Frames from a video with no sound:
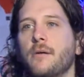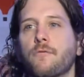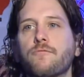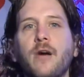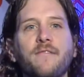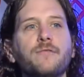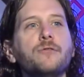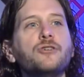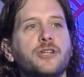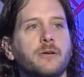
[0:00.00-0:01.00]

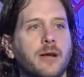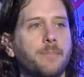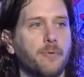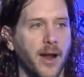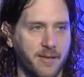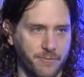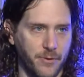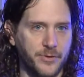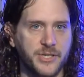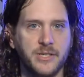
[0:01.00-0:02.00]
revolutionary
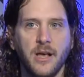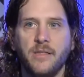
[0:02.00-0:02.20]
breakthroughs